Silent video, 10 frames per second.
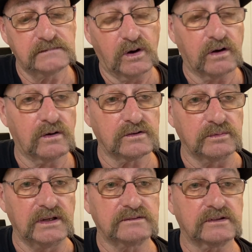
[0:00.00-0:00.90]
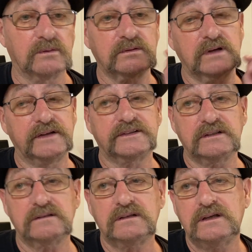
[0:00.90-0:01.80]
all goes well. So thanks
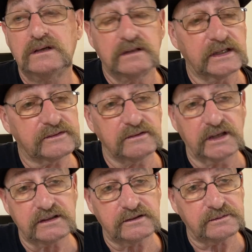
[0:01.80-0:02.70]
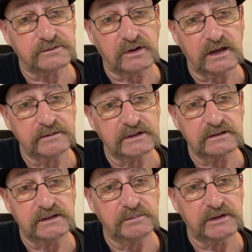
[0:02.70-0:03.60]
for liking, subscribing,
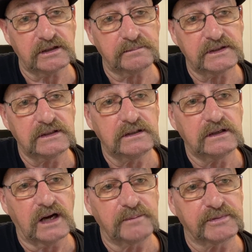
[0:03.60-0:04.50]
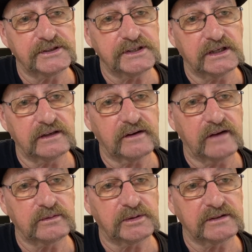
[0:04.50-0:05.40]
keep it up. I appreciate
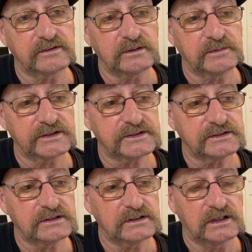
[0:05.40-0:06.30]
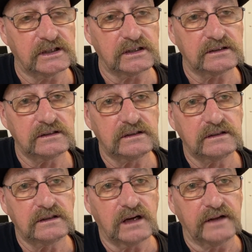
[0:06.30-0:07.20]
everybody very much.
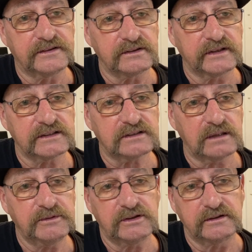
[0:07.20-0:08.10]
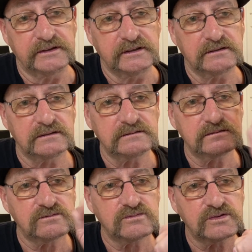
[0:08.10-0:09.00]
Until next time, you know the deal.
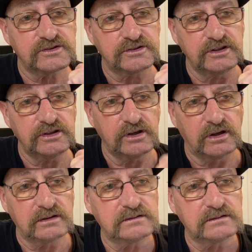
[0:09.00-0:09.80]
See ya.